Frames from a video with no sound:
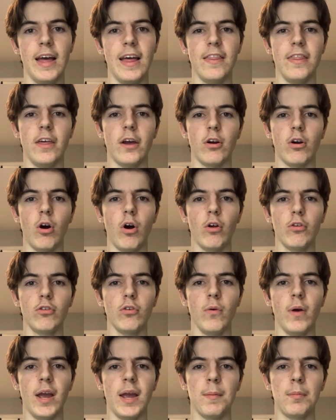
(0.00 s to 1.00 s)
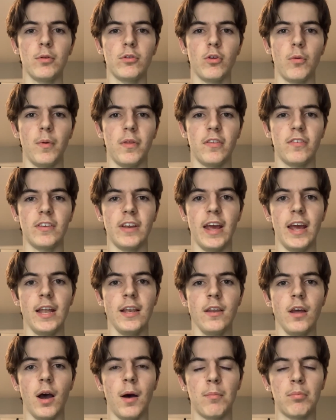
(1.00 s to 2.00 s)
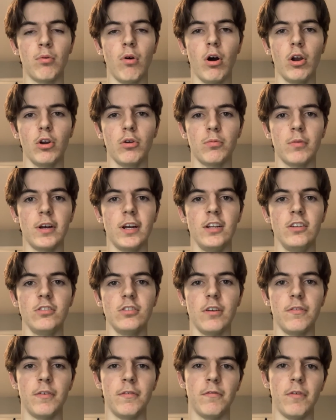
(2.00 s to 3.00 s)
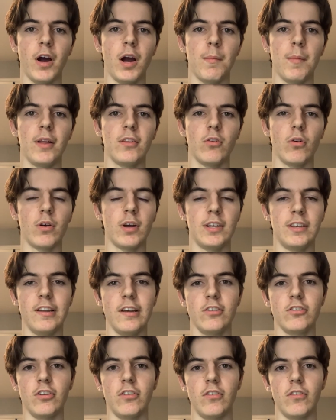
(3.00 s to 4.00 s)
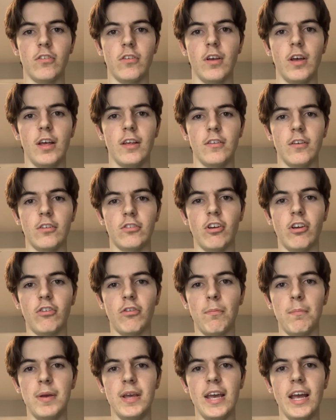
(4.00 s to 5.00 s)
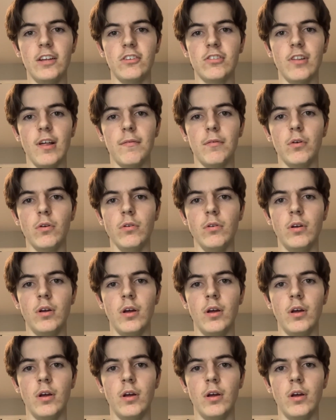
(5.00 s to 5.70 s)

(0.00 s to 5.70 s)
They are also able to withstand a broader range of environmental conditions, such as pH level,